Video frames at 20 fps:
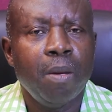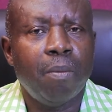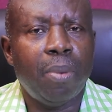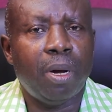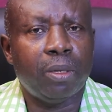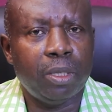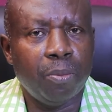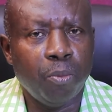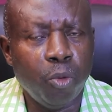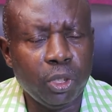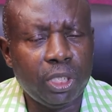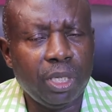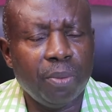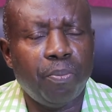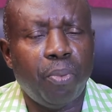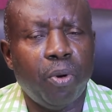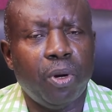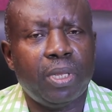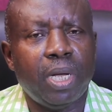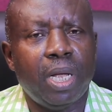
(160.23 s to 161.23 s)
But the most
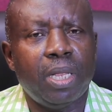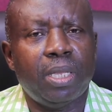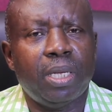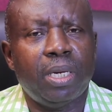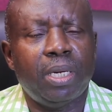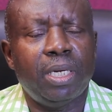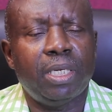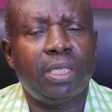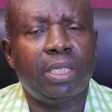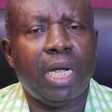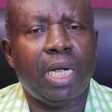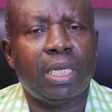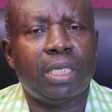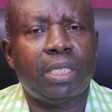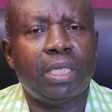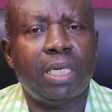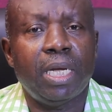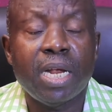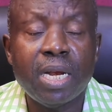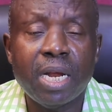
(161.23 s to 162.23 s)
important thing is that
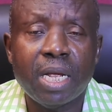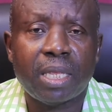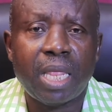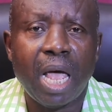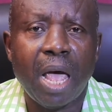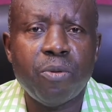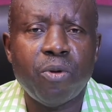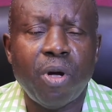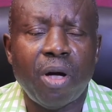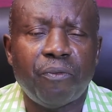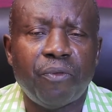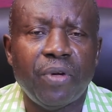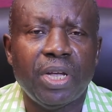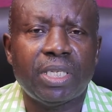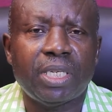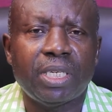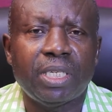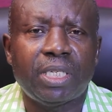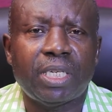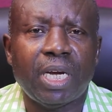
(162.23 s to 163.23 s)
anytime you are
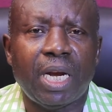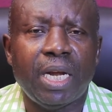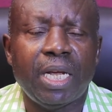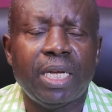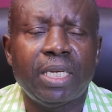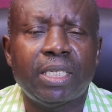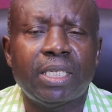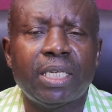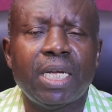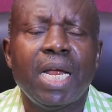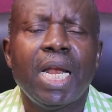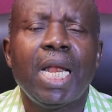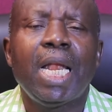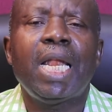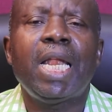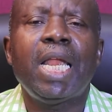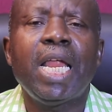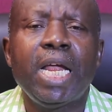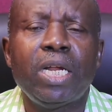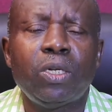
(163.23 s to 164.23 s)
facing challenge,
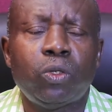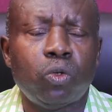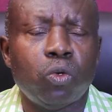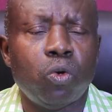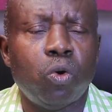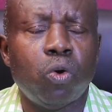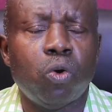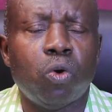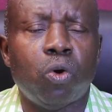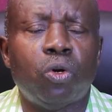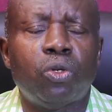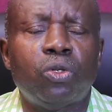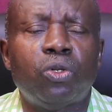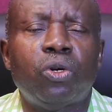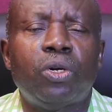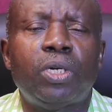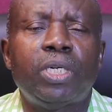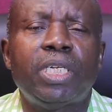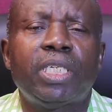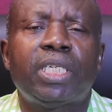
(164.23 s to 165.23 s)
learn to go on
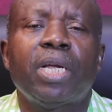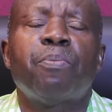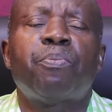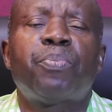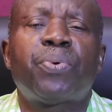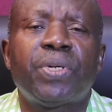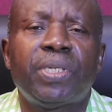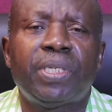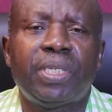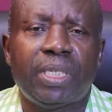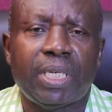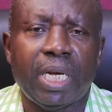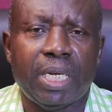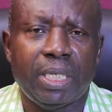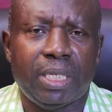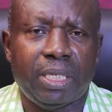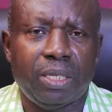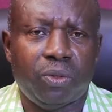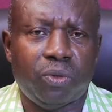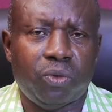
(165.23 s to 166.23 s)
your knees and
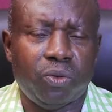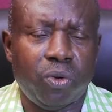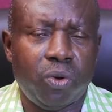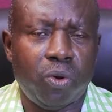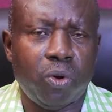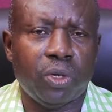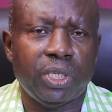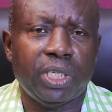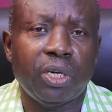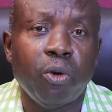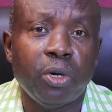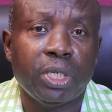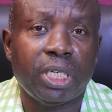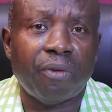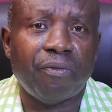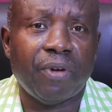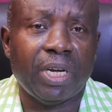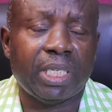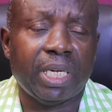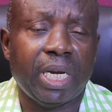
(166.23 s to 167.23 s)
present it to God.
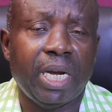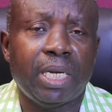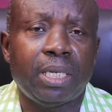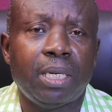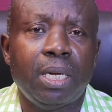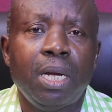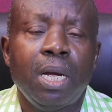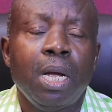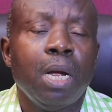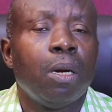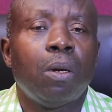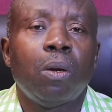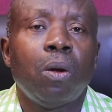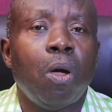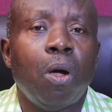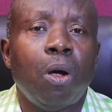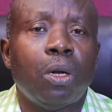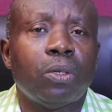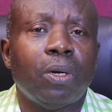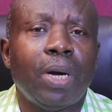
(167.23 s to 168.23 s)
Jehoshaphat said,
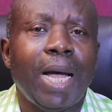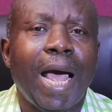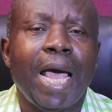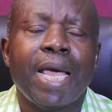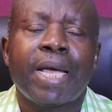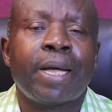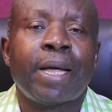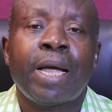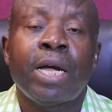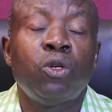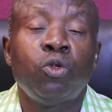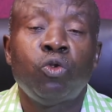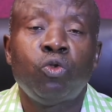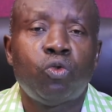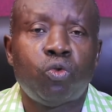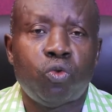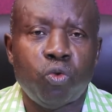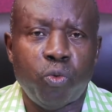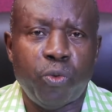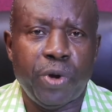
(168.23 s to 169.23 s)
Lord, I
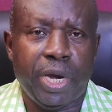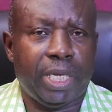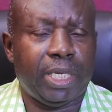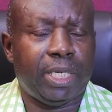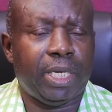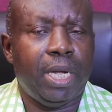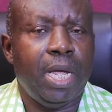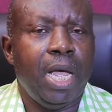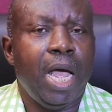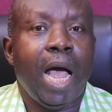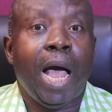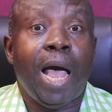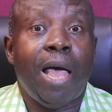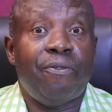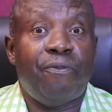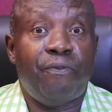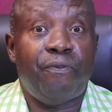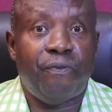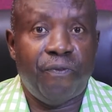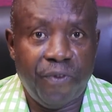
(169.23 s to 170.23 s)
can't do it. I
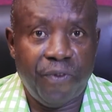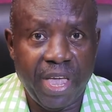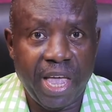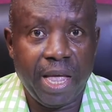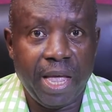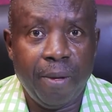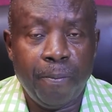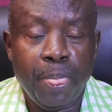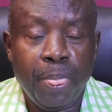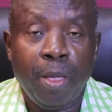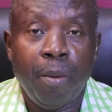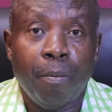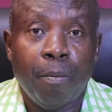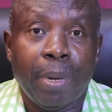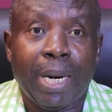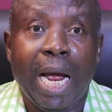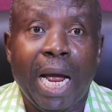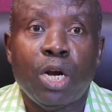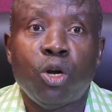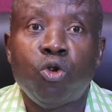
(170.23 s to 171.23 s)
fear,
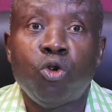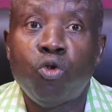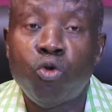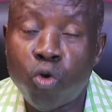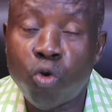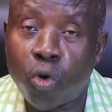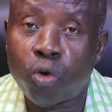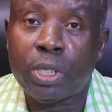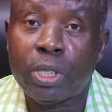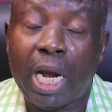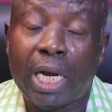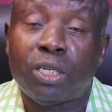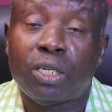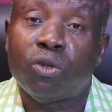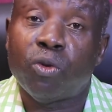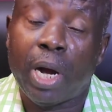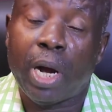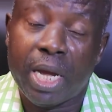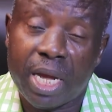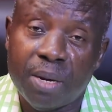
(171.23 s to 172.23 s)
but I know that
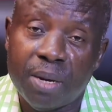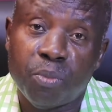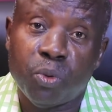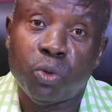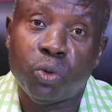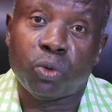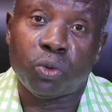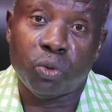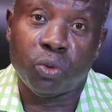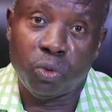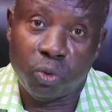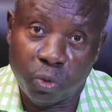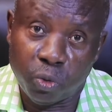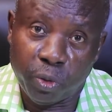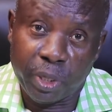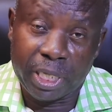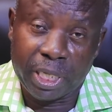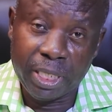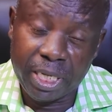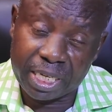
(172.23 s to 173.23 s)
you are able to
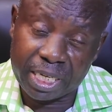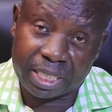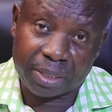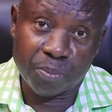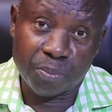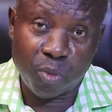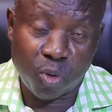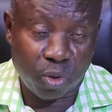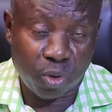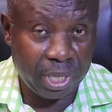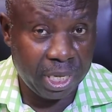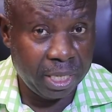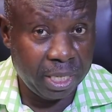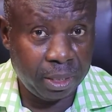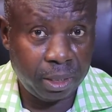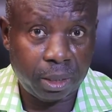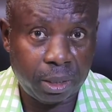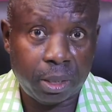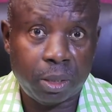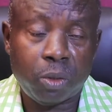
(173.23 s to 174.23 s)
do it. This
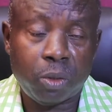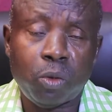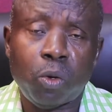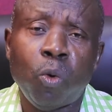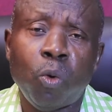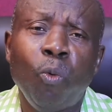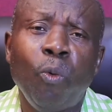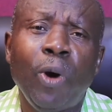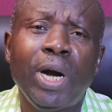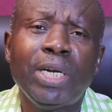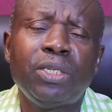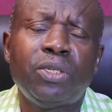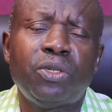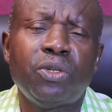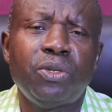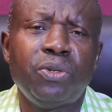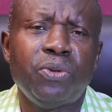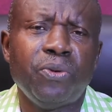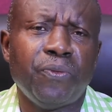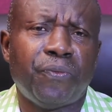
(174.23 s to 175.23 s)
morning, what do
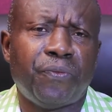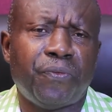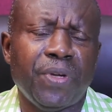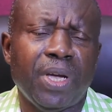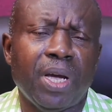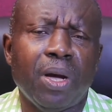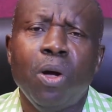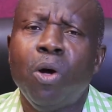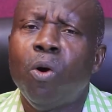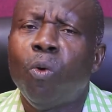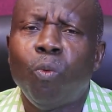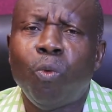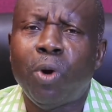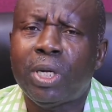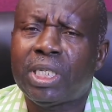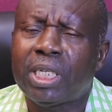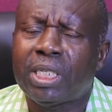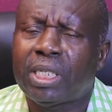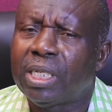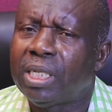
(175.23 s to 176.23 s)
you fear?
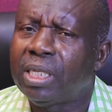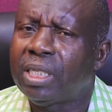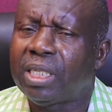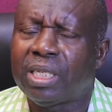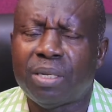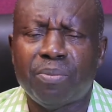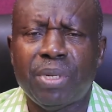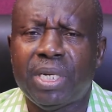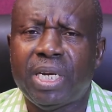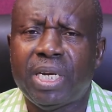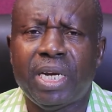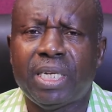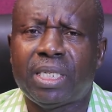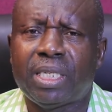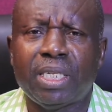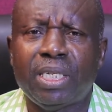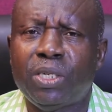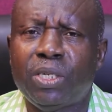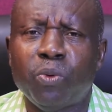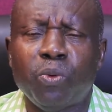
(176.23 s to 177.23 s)
What is
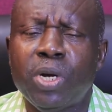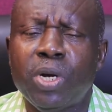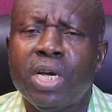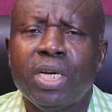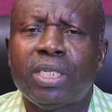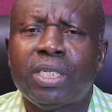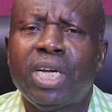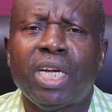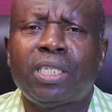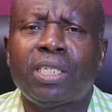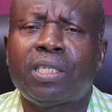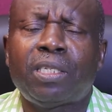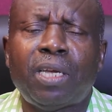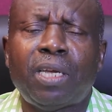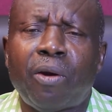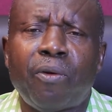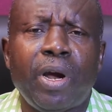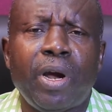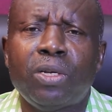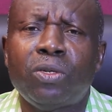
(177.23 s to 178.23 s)
intimidating you? Just
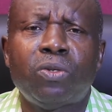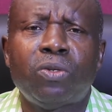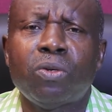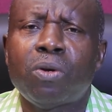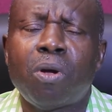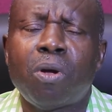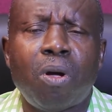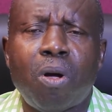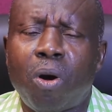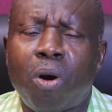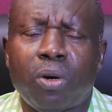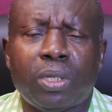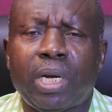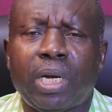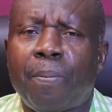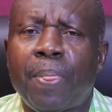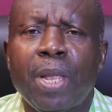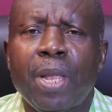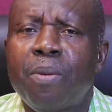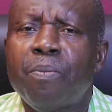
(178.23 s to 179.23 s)
surrender to
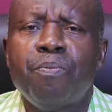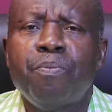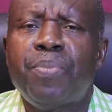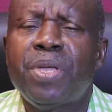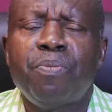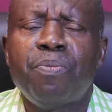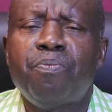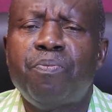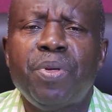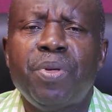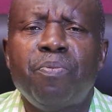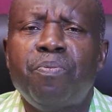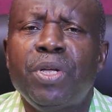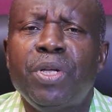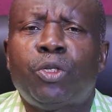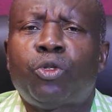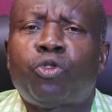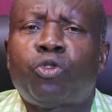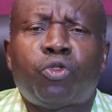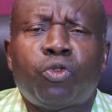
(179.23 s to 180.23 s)
God. Be, be,
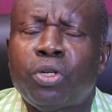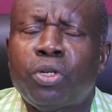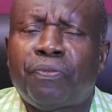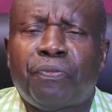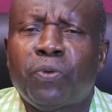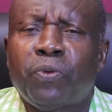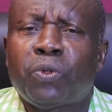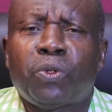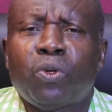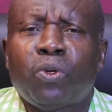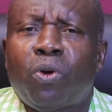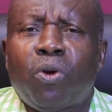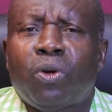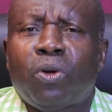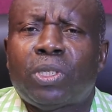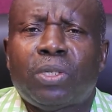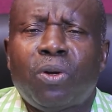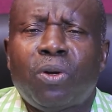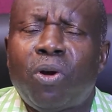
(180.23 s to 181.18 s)
be truthful to God.